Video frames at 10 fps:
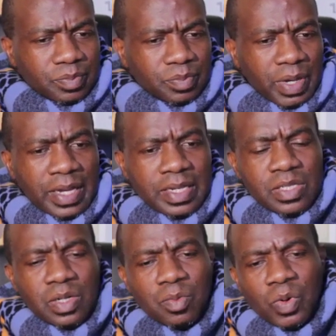
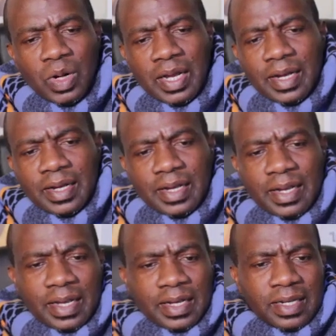pays lobola
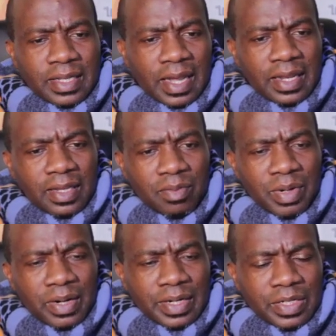and then the
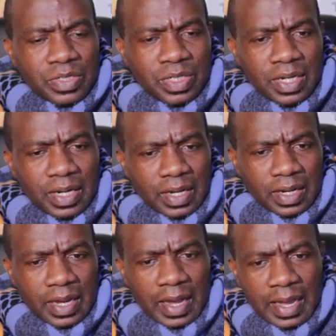marriage
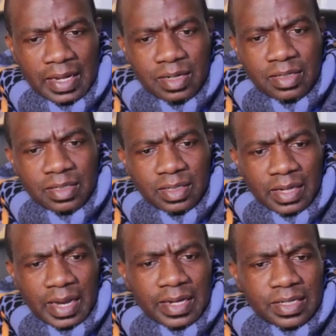can
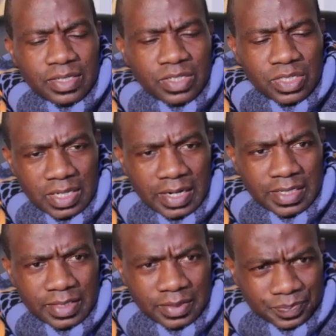get
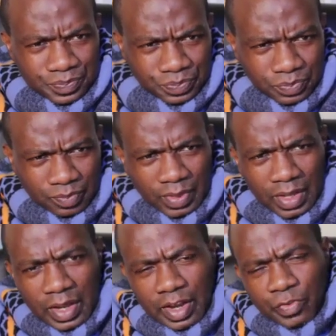started.
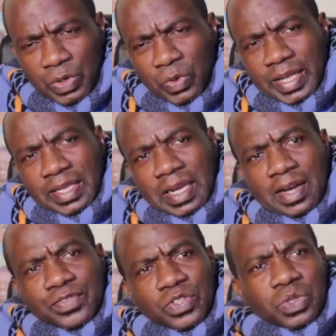If we look at the
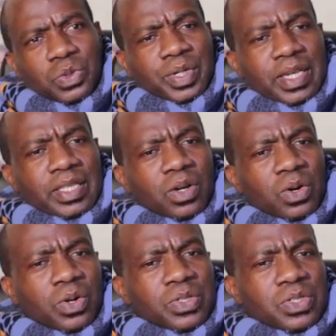love story at the
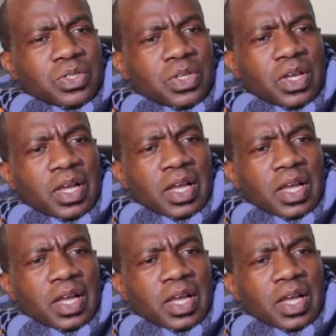cross,